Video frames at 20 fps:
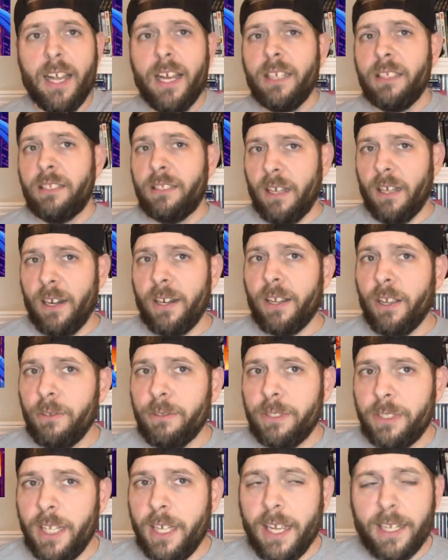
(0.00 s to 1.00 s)
Sonic
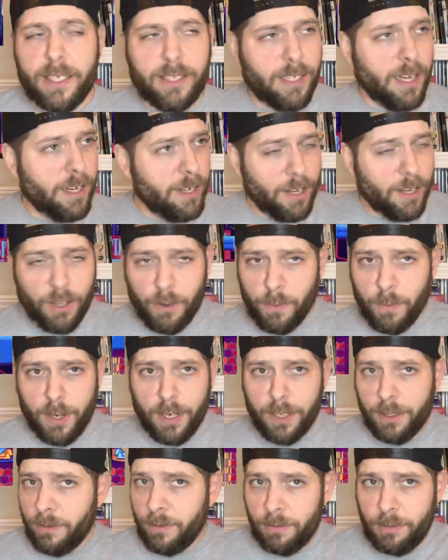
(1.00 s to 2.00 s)
06, another
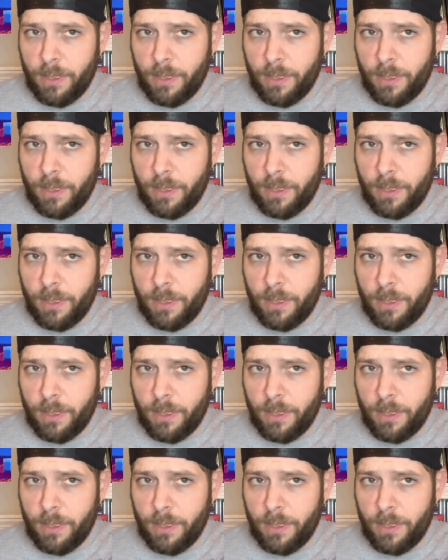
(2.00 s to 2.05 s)
one.